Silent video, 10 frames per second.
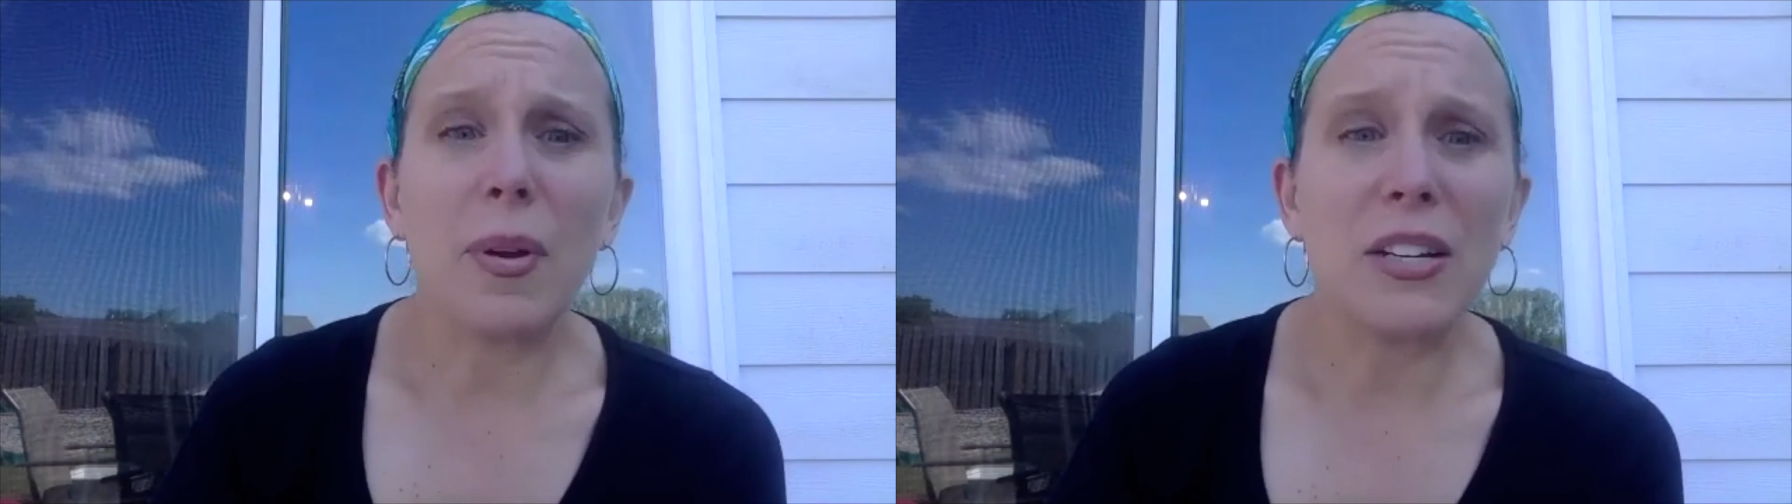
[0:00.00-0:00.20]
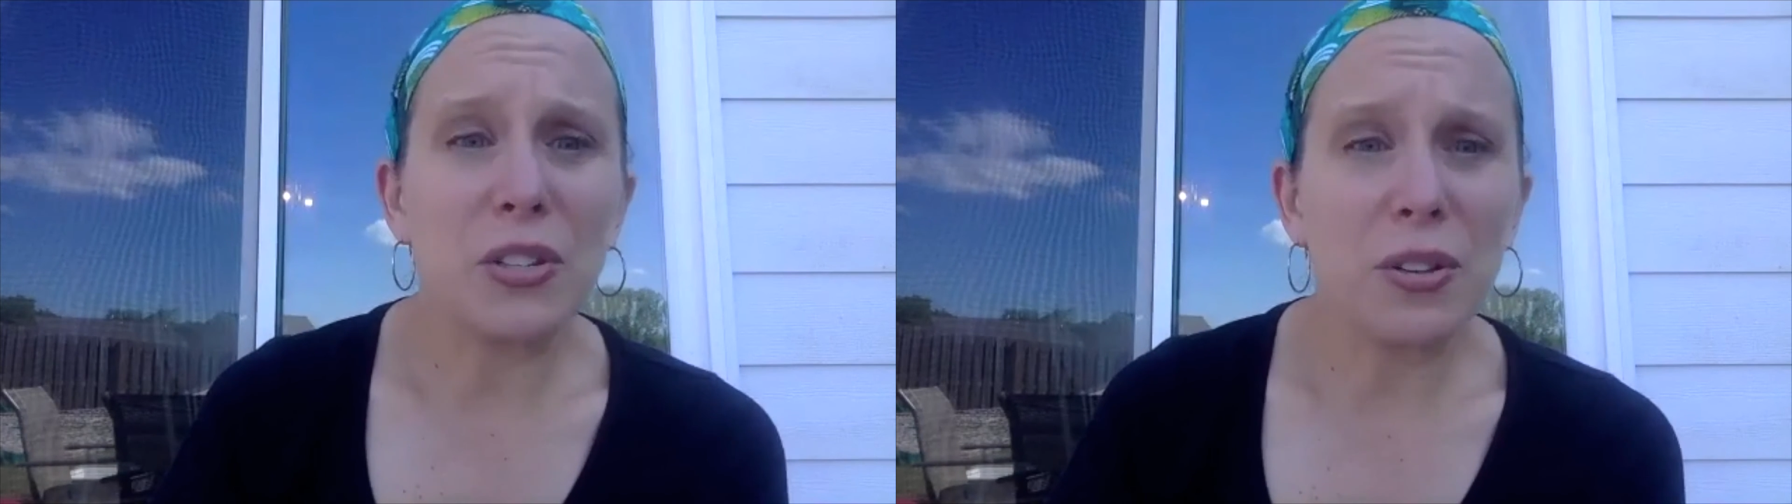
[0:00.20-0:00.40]

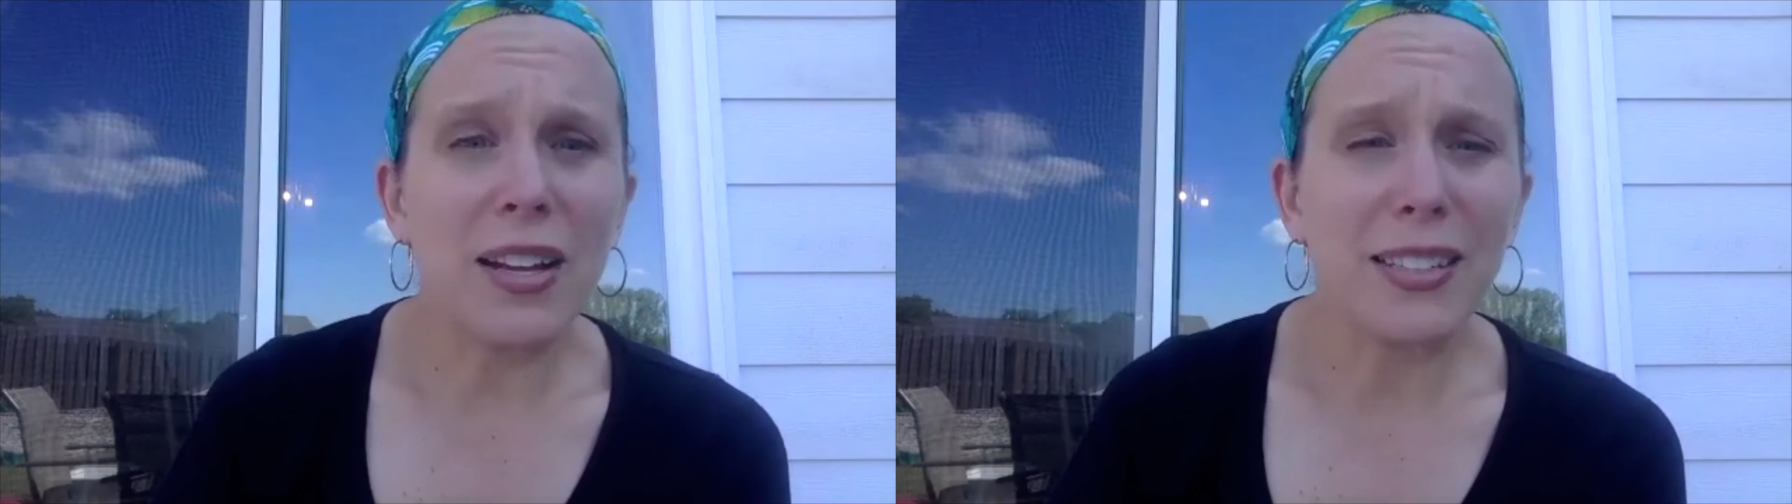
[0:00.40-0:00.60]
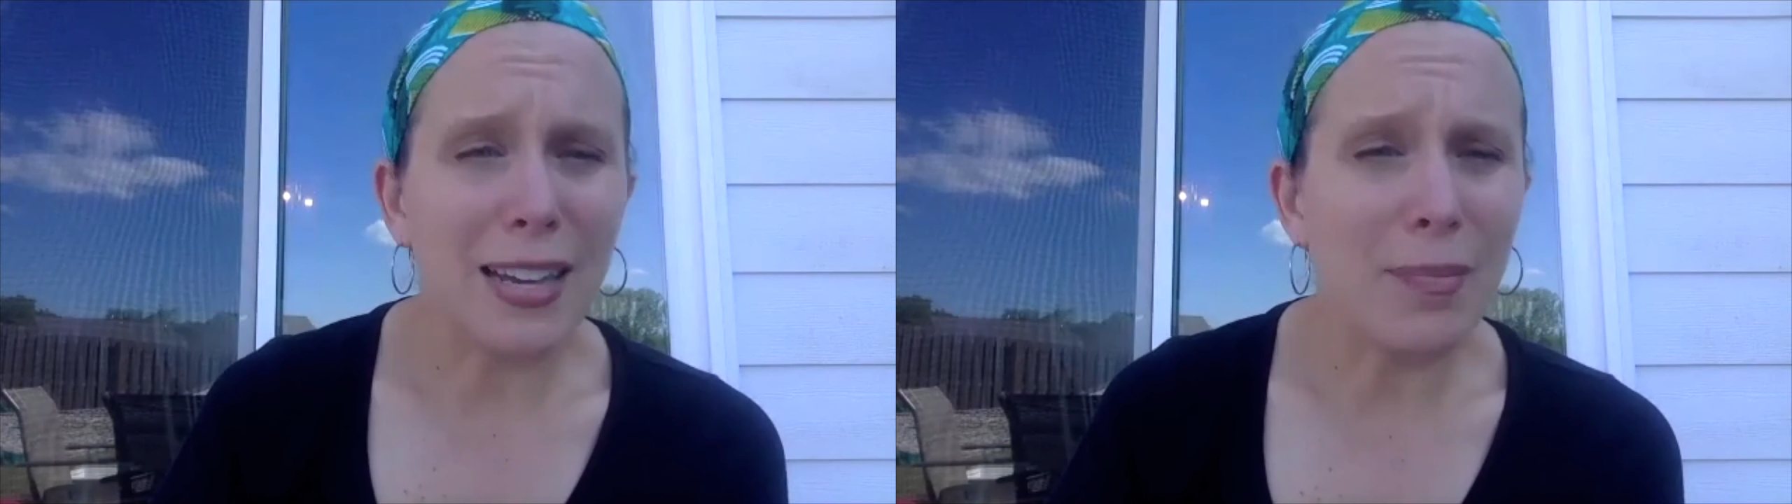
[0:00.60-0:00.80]
I do
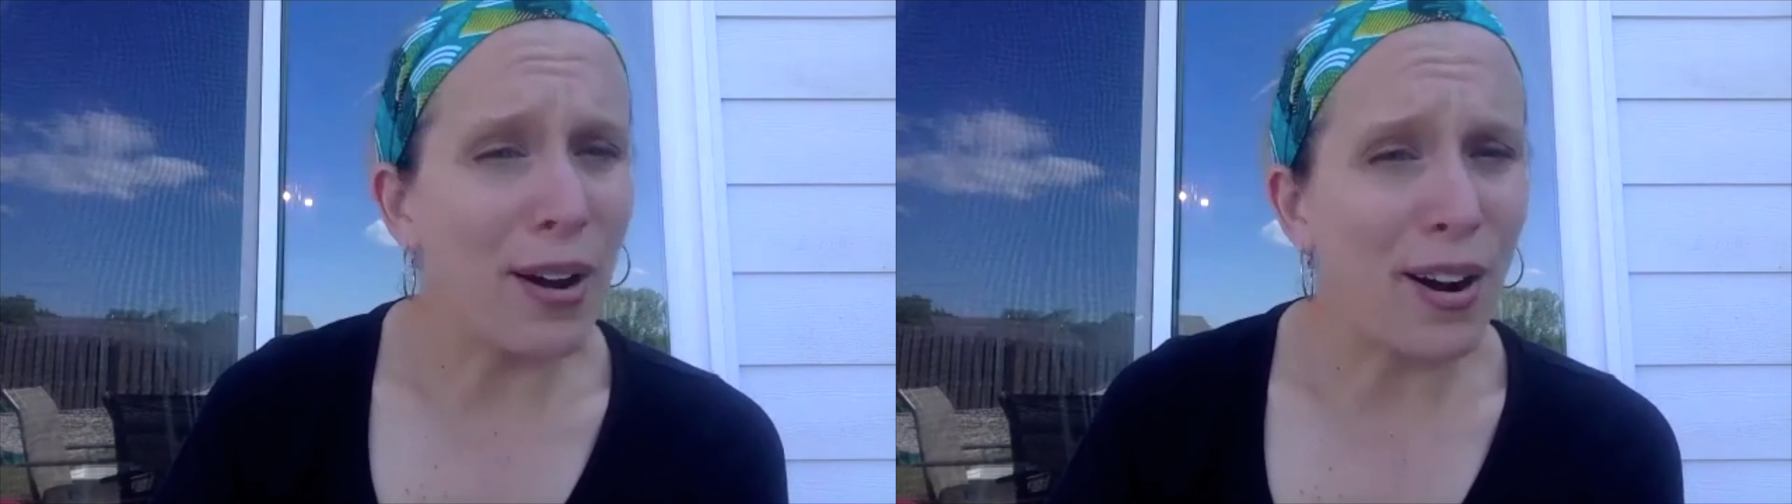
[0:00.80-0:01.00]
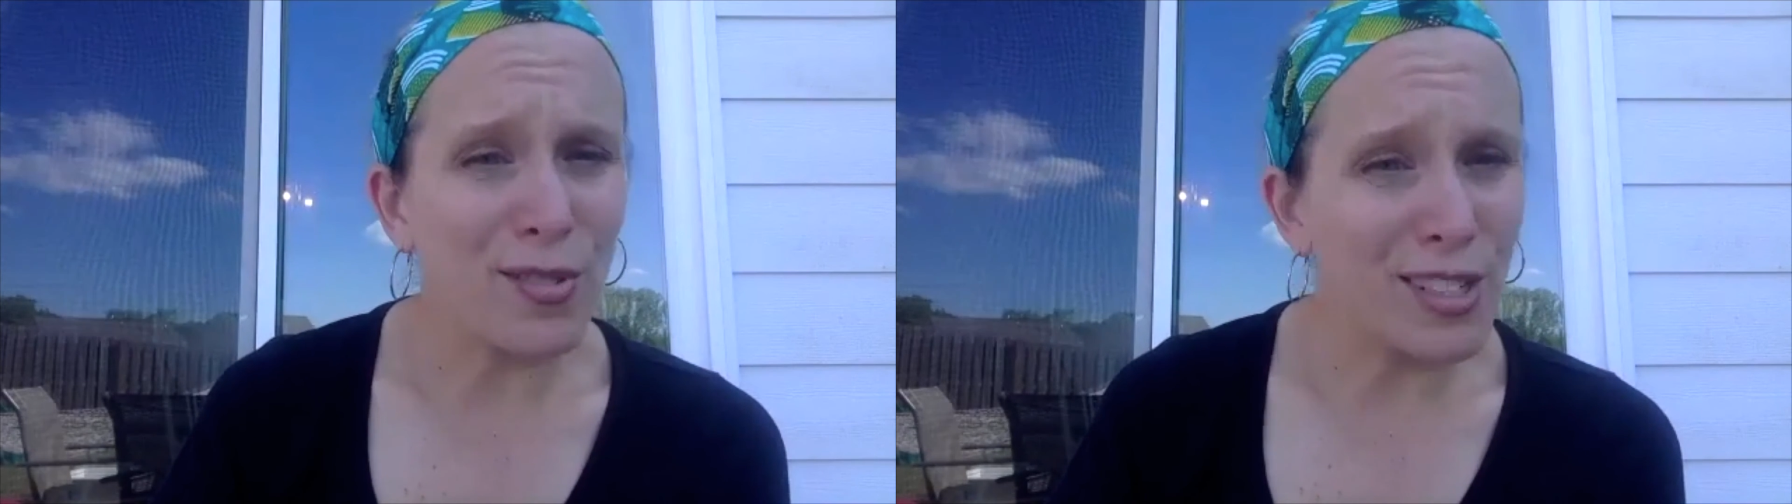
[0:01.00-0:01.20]
like to keep
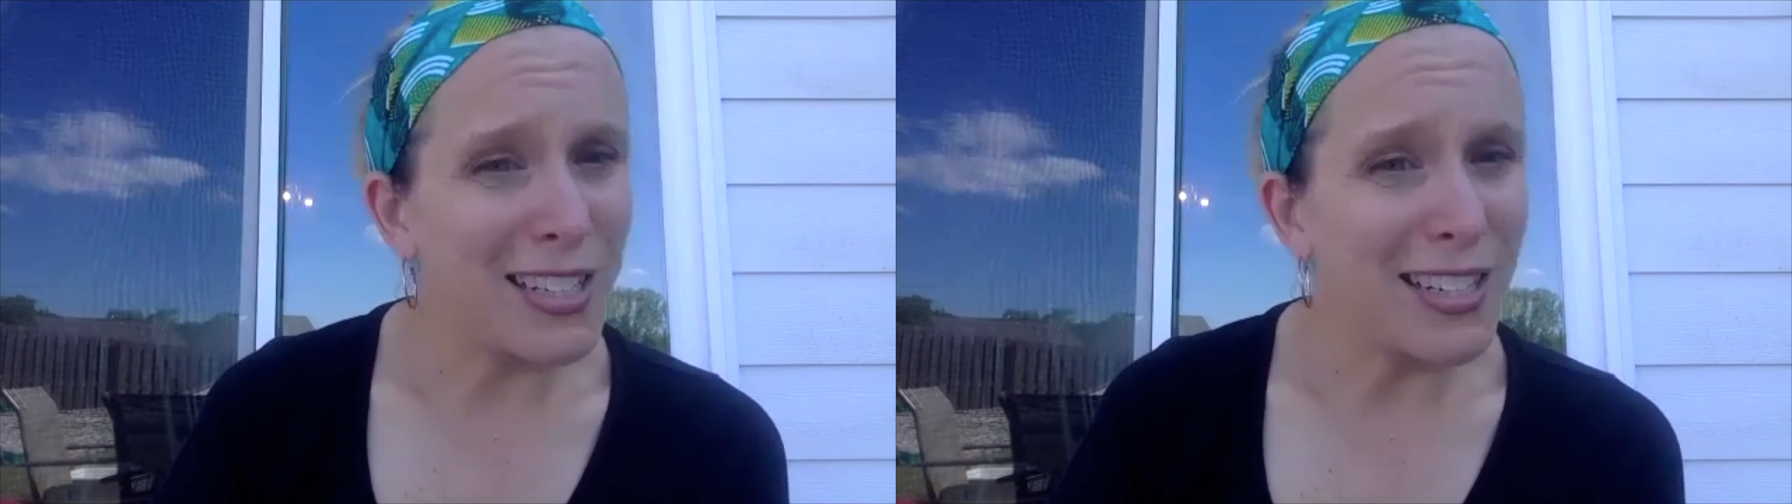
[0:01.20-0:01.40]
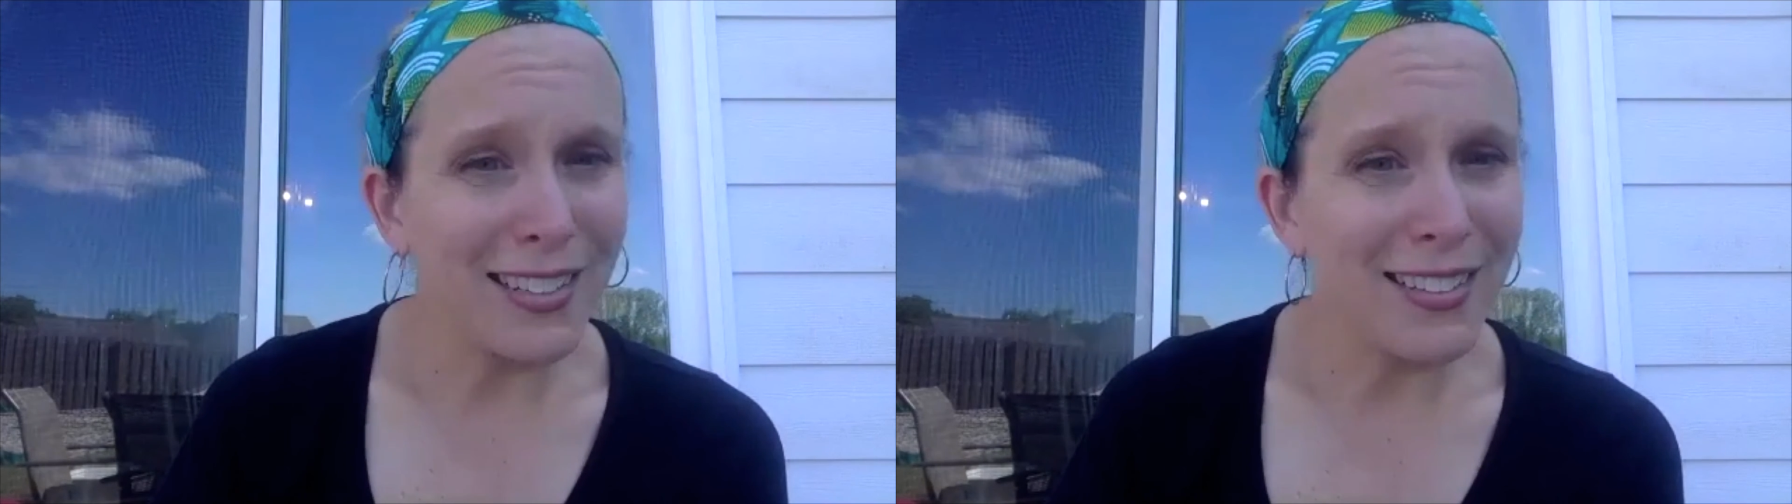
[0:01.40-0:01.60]
our
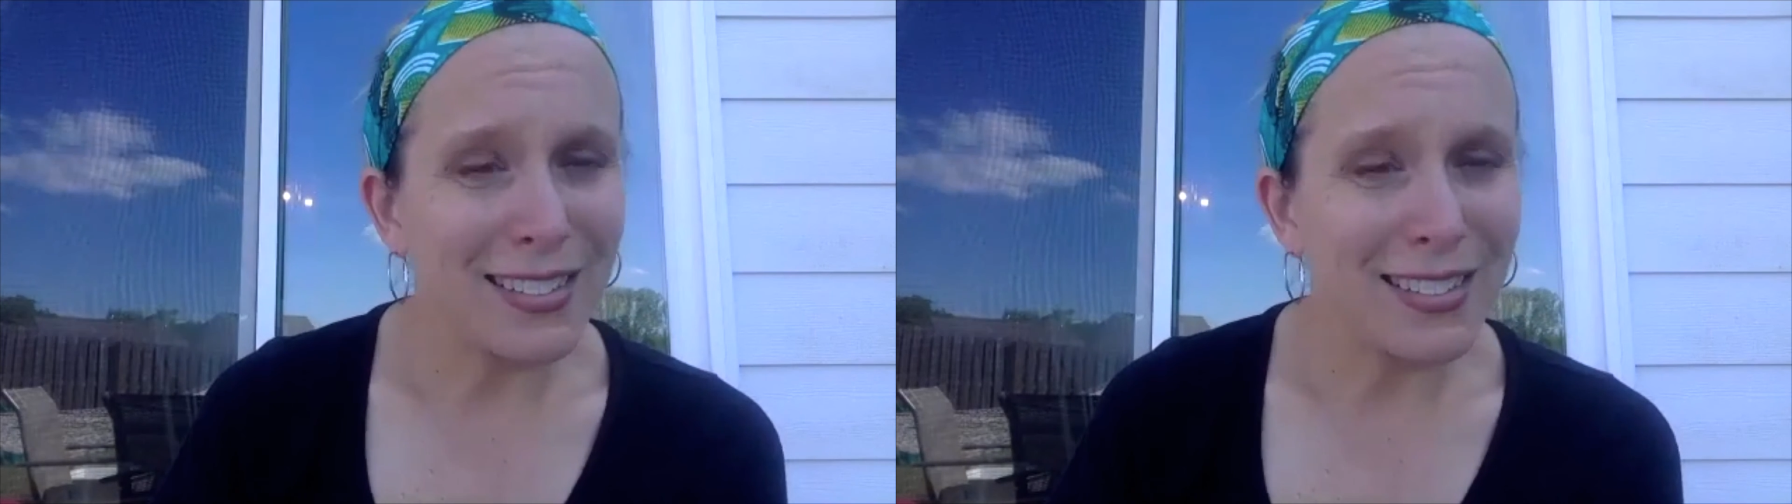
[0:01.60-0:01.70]
routine